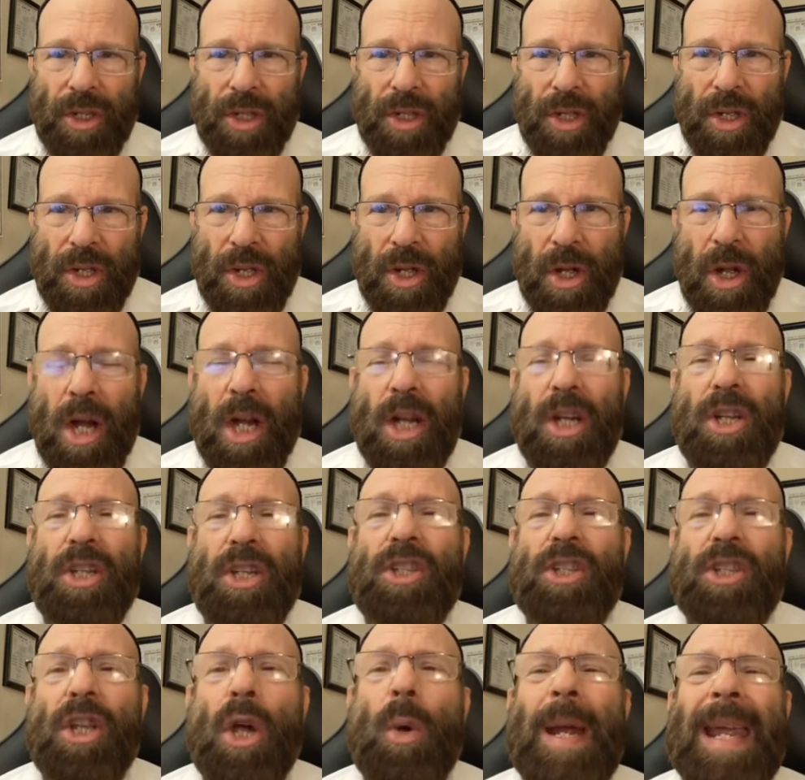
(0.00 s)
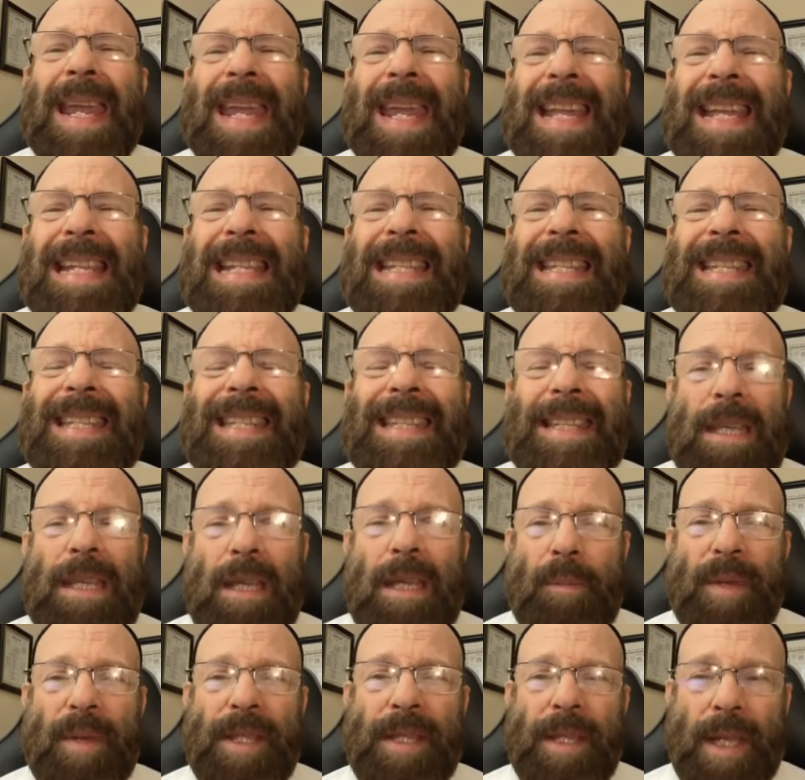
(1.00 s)
are so
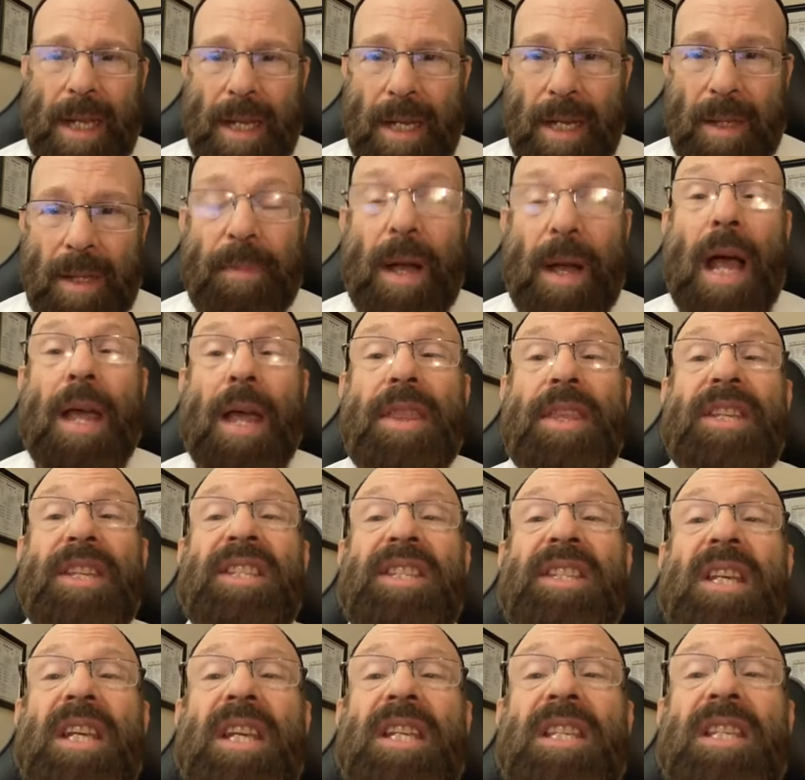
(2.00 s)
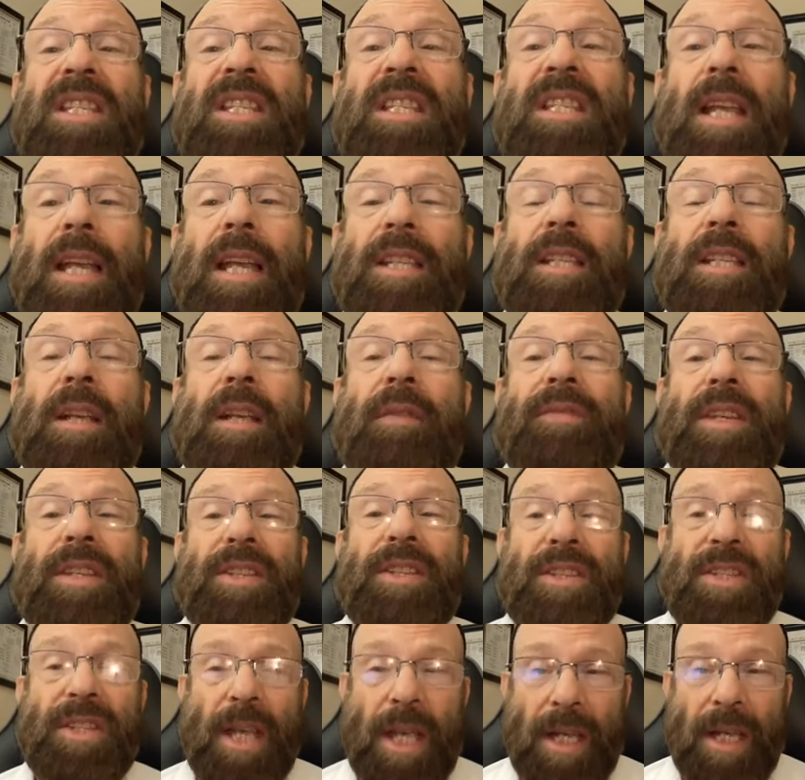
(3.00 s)
intimidated by the success of the
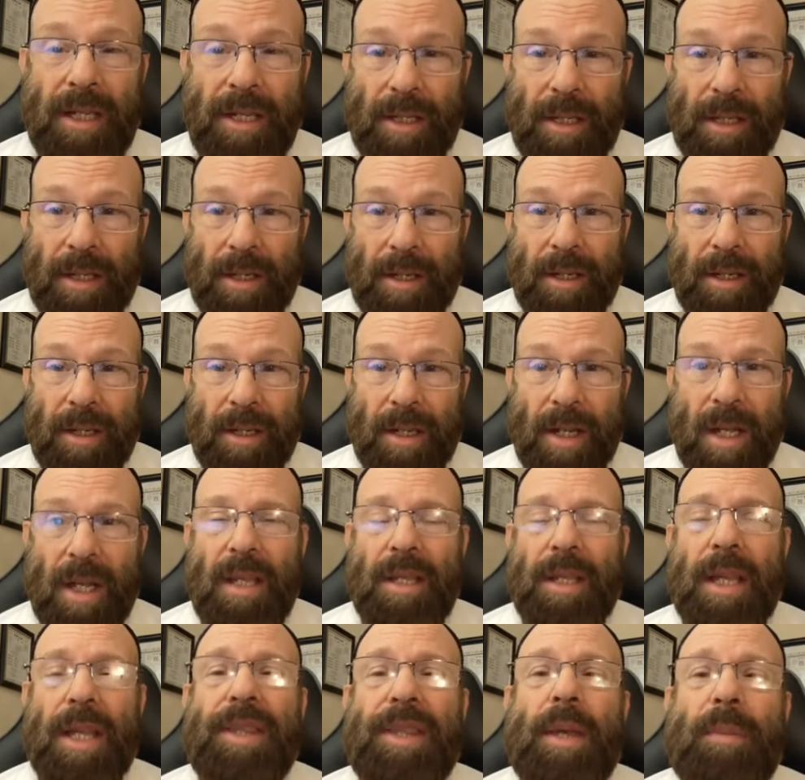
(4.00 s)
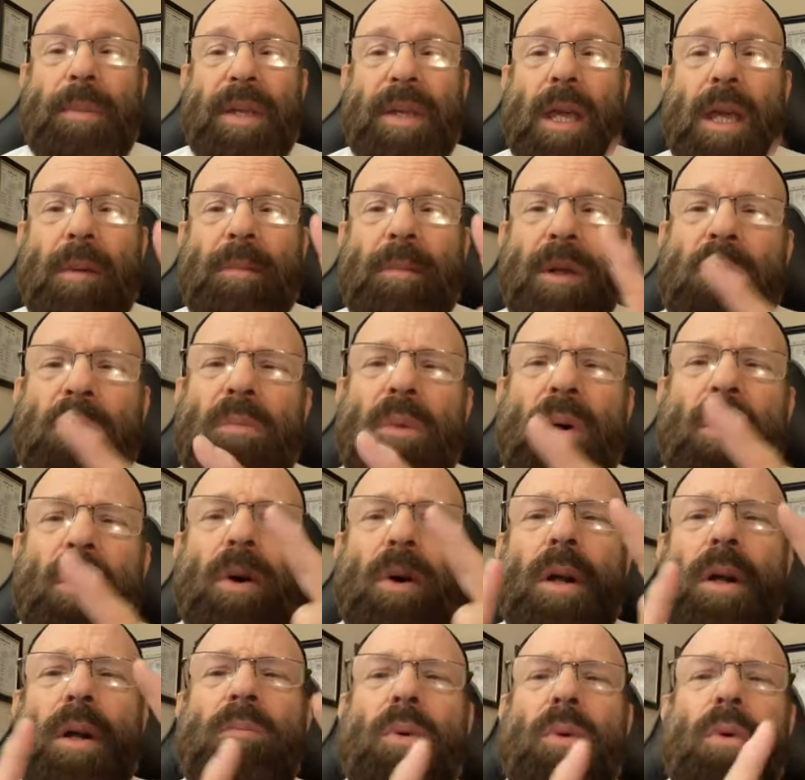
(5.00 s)
secular that they're becoming more
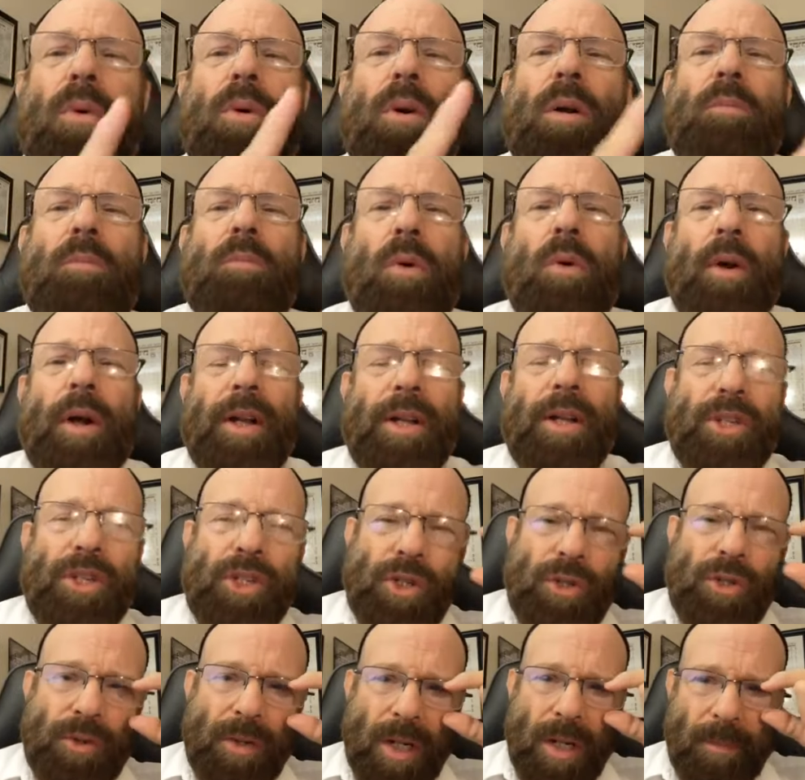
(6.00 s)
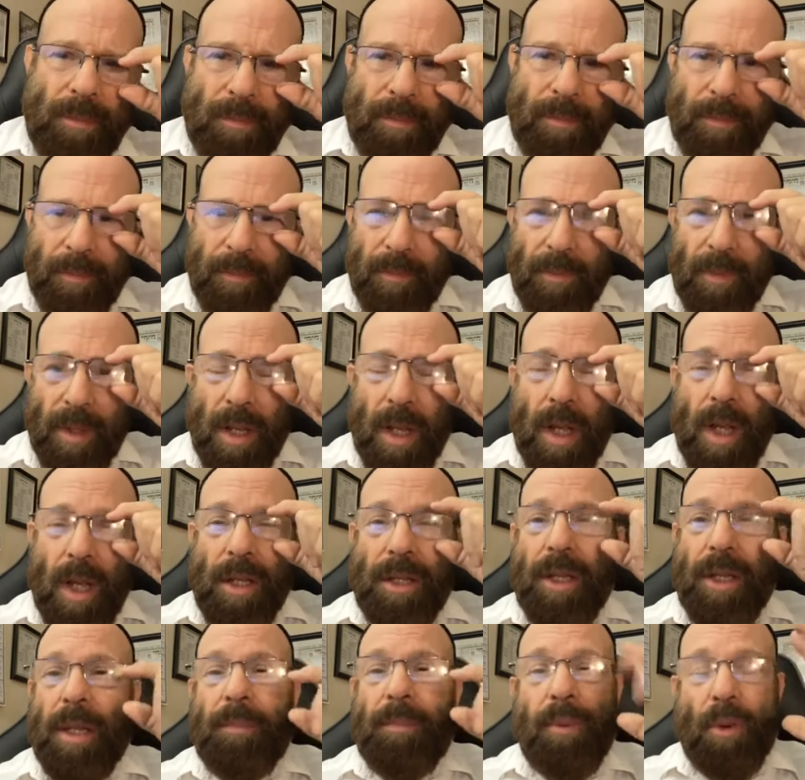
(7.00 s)
and more and more extreme, to
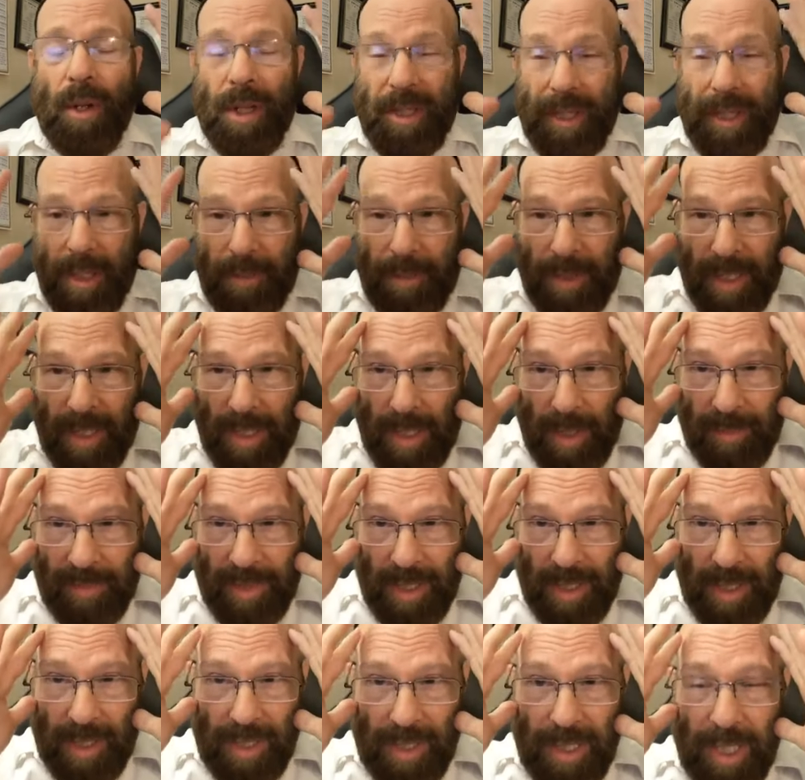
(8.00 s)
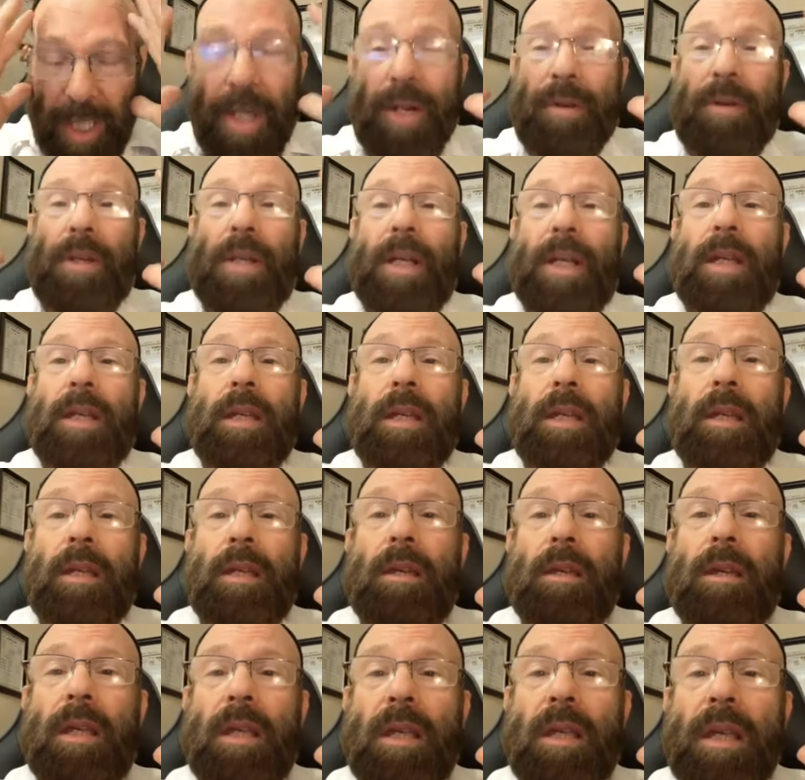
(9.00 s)
the point that they're becoming literally
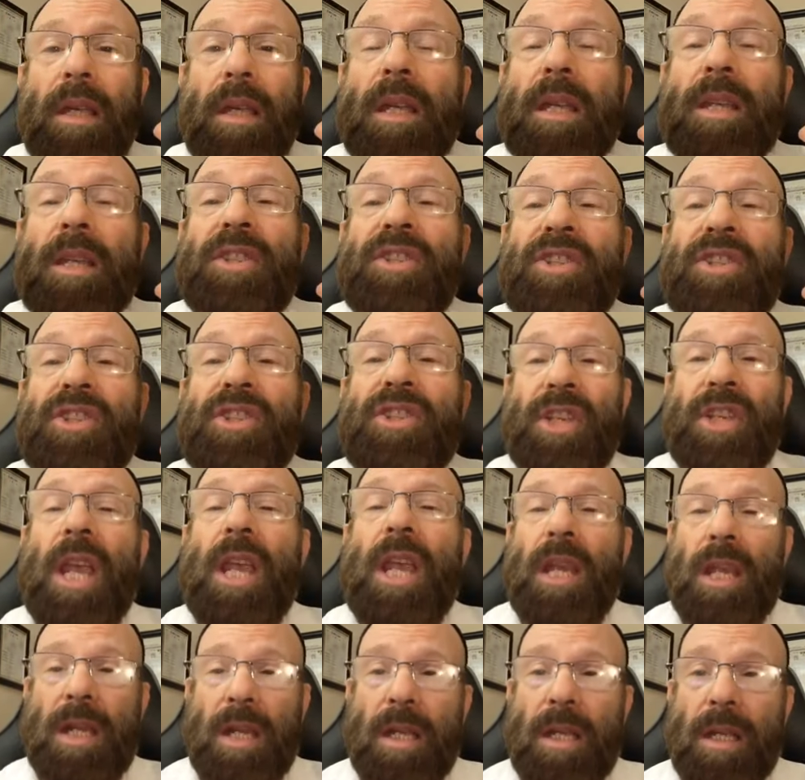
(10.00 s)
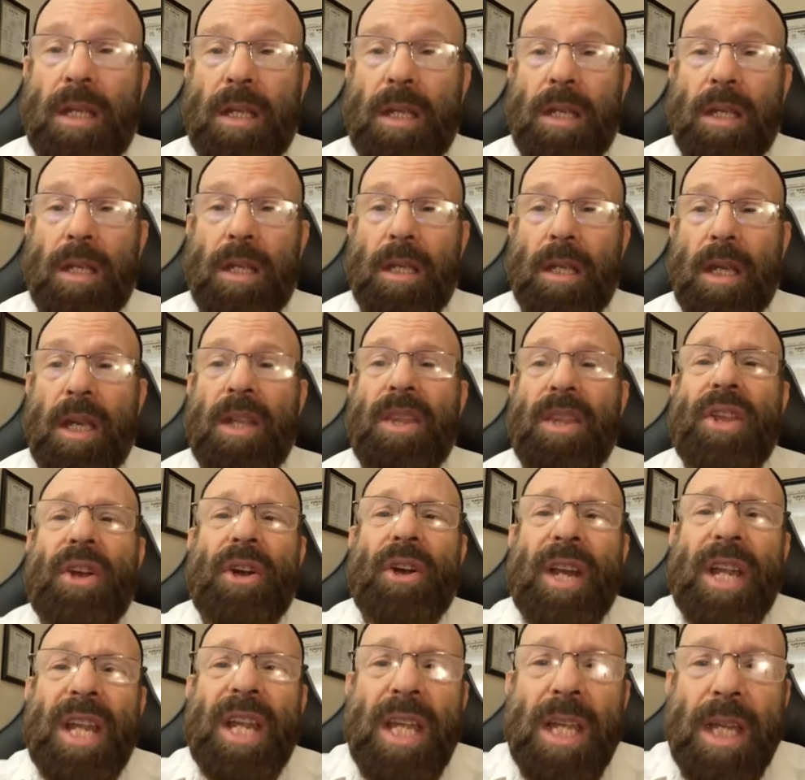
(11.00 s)
insane in
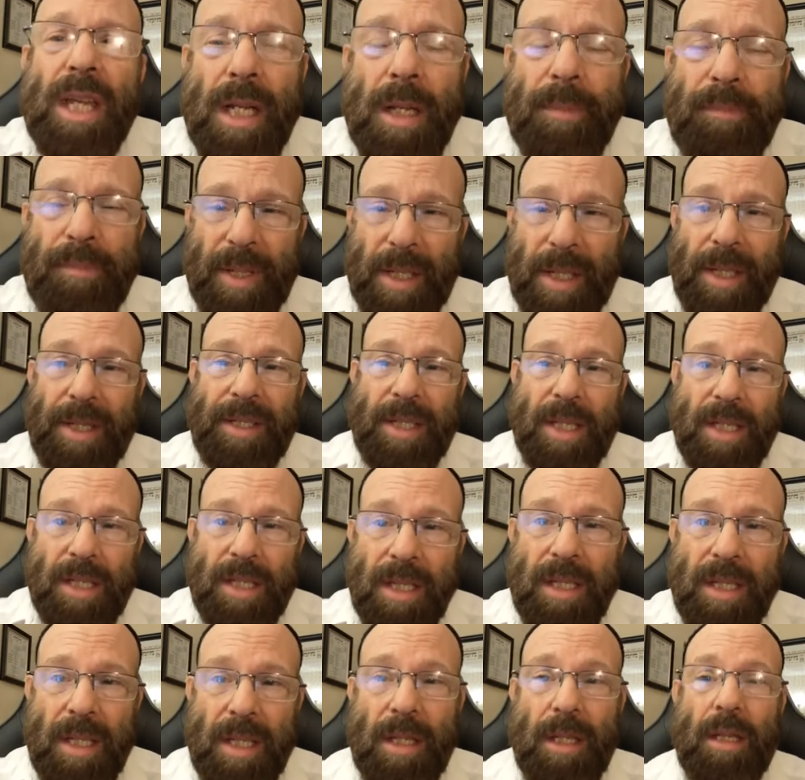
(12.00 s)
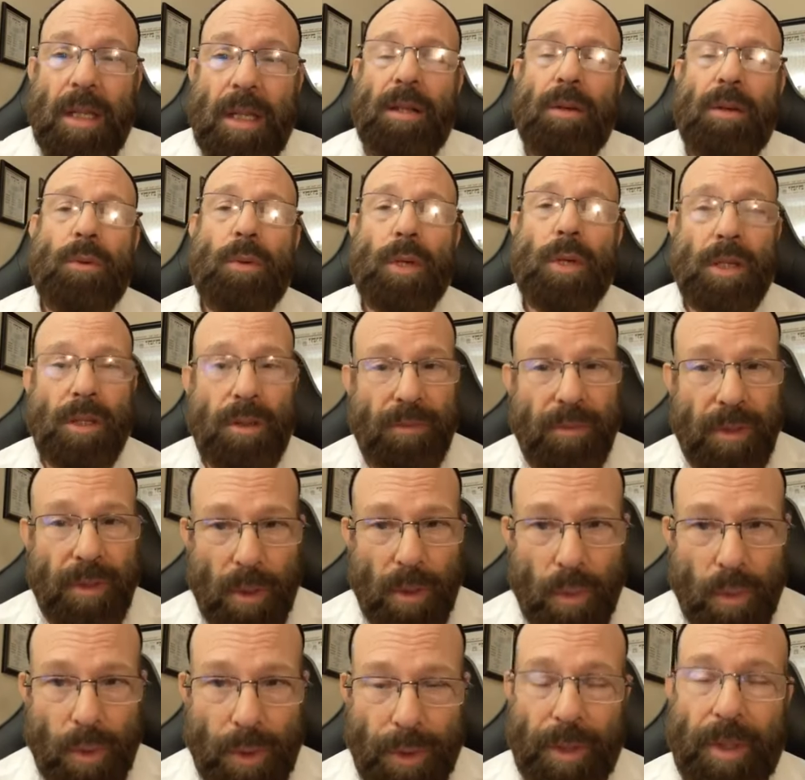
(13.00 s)
their inability to deal with the real
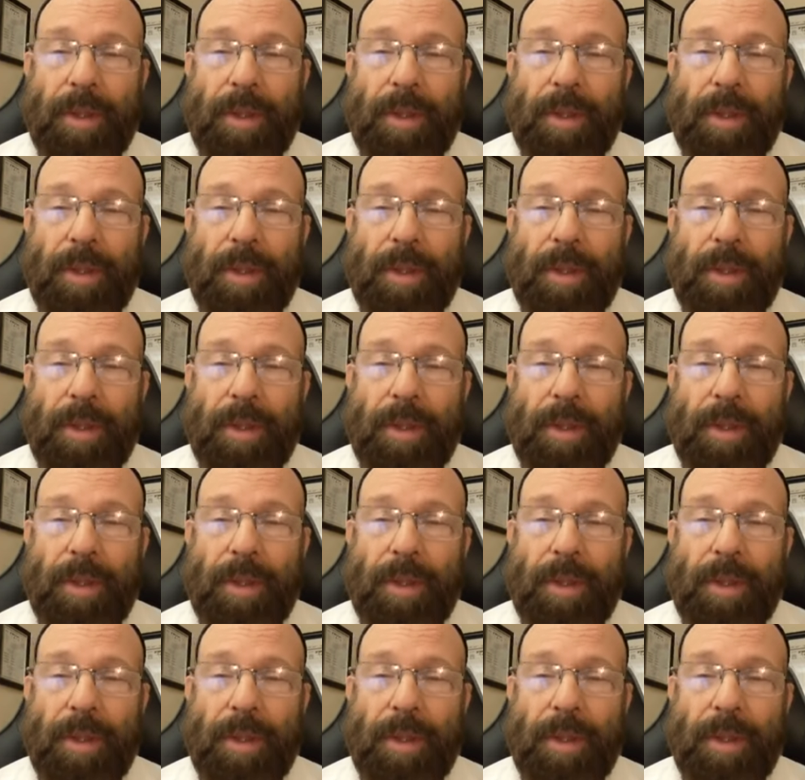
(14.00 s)
world.